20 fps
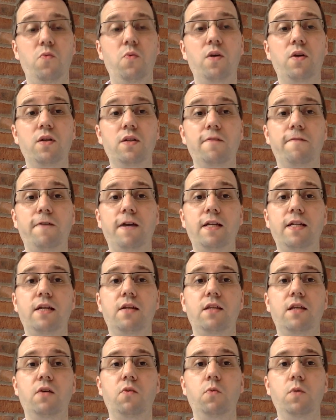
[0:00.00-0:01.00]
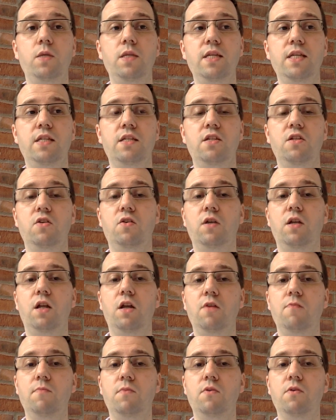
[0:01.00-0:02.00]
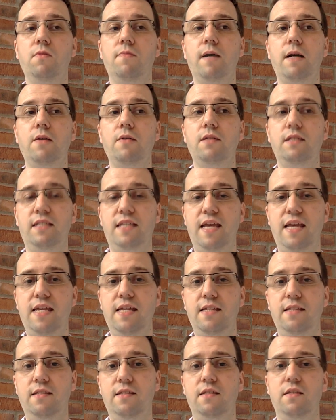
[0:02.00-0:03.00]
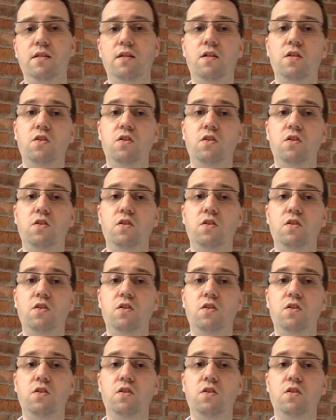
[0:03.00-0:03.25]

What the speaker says: We're going to find out that we need to know a lot more about date,